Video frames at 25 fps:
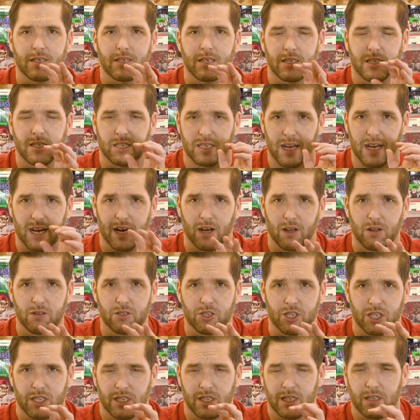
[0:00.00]
to sell
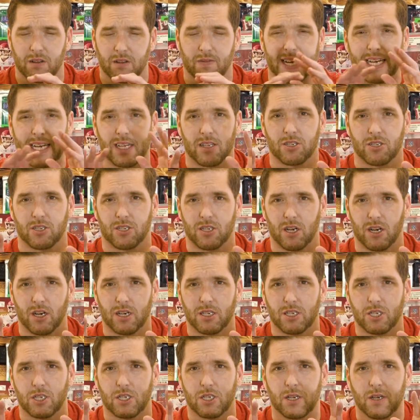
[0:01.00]
just in the regular
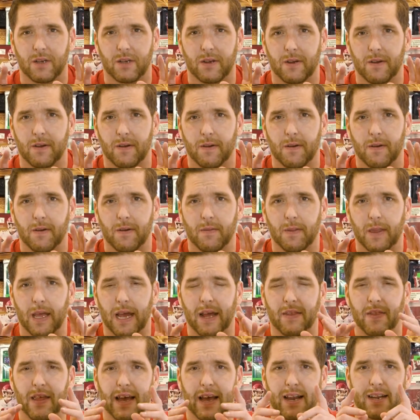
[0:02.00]
search,
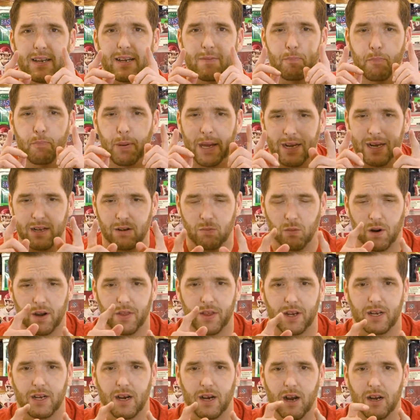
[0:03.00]
and then pick one of
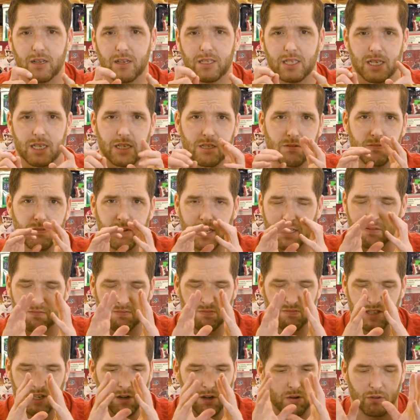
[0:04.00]
the cards that's
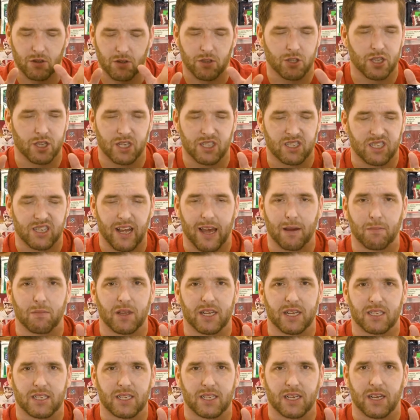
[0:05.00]
the same
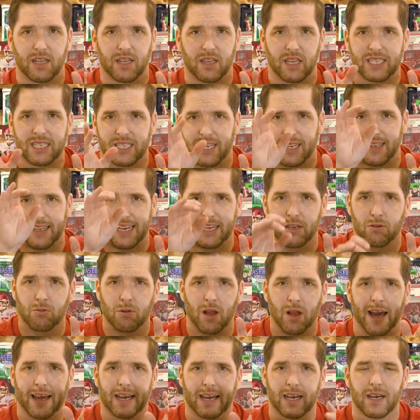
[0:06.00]
listing, a listing that you
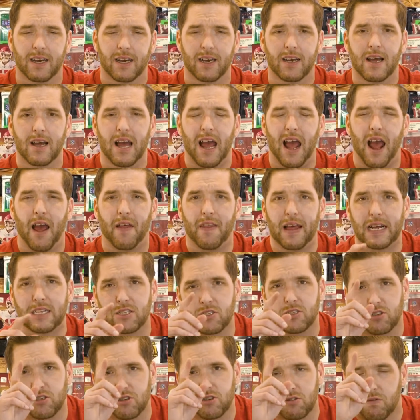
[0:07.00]
like, and then
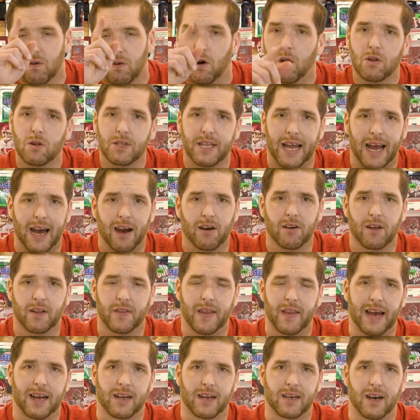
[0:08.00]
scroll down on
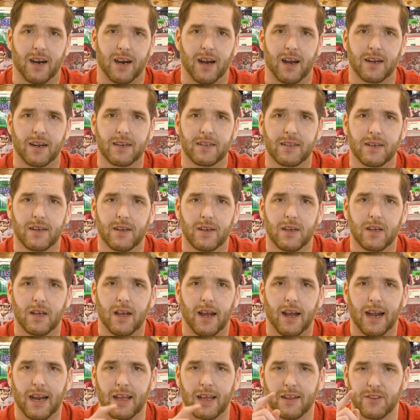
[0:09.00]
that card,
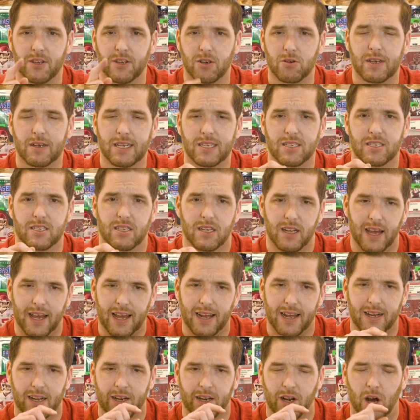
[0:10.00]
and you can
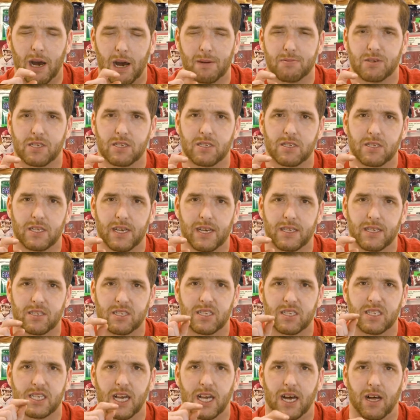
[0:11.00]
hit an option that says
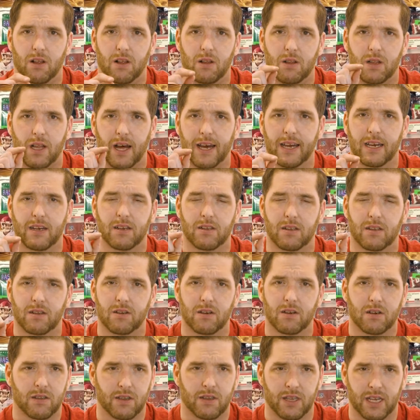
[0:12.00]
sell like
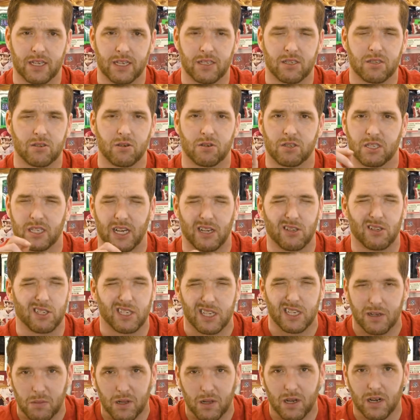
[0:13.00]
this or sell
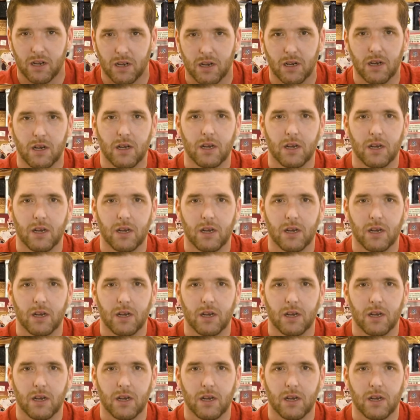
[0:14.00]
similar,